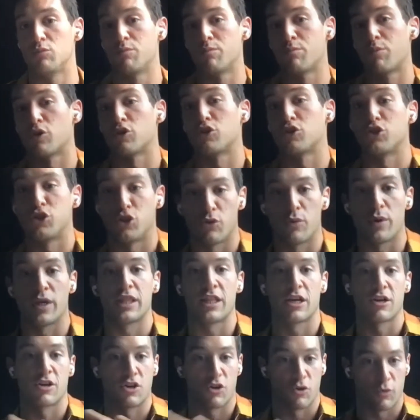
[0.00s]
pursuing
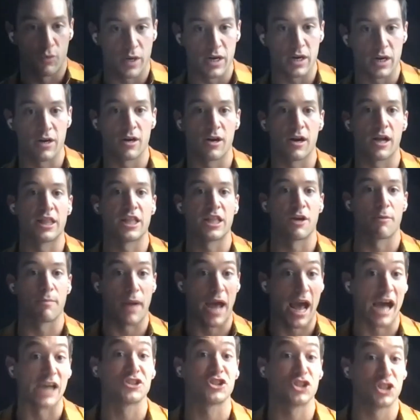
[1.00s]
their career and their
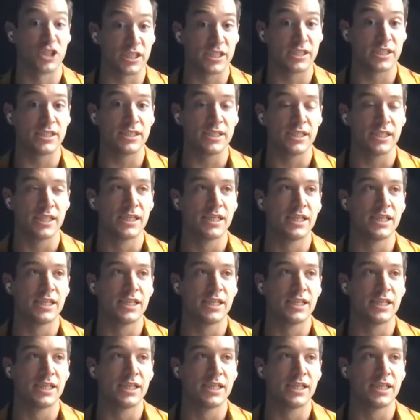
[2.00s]
passion,